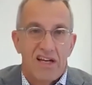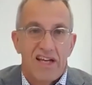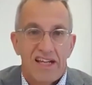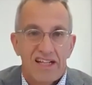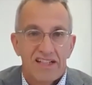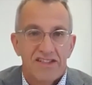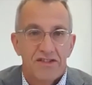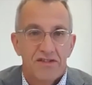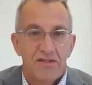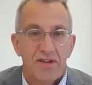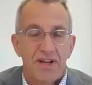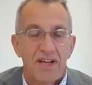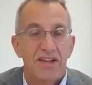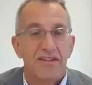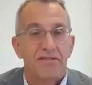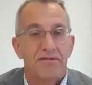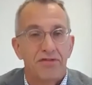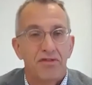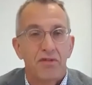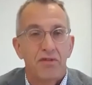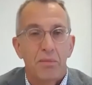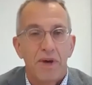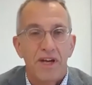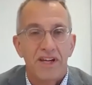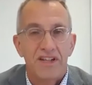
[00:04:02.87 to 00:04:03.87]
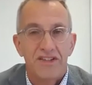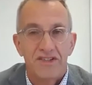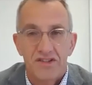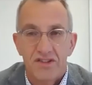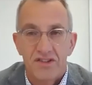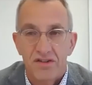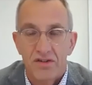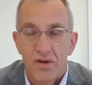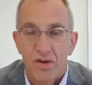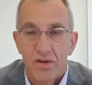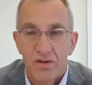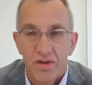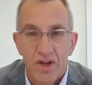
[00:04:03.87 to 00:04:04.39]
extra information
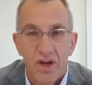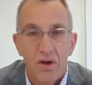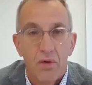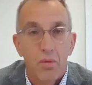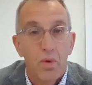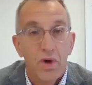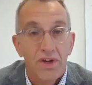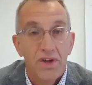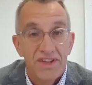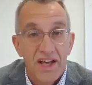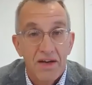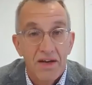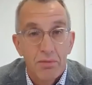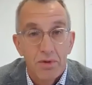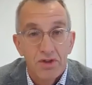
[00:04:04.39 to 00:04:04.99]
on, on what they